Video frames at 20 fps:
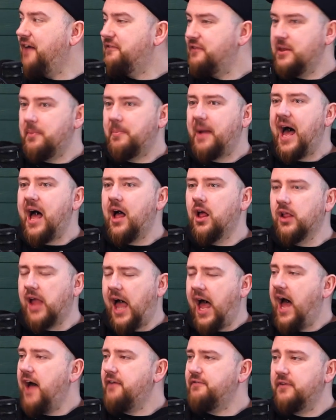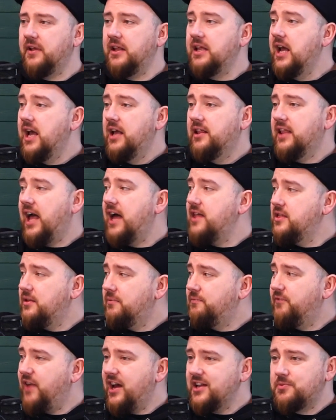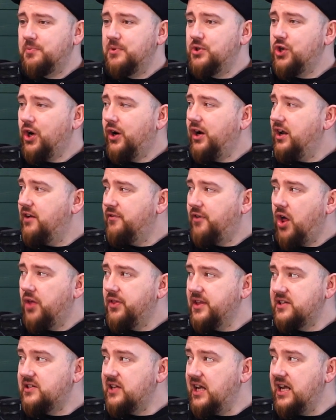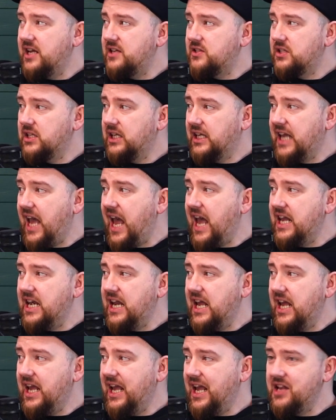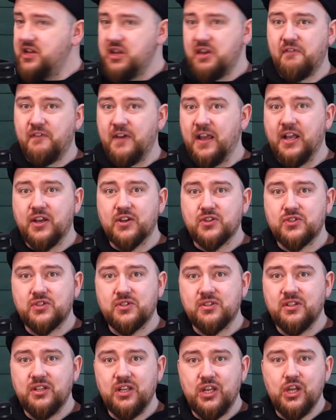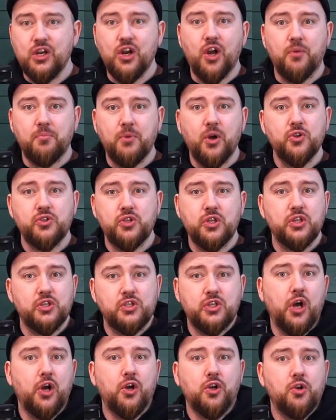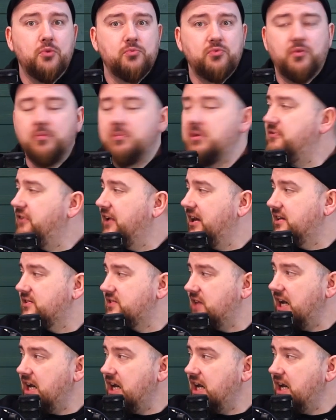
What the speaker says: half of the battle, the vast majority of all this is getting it in your fingers. Most of the tone comes from your fingers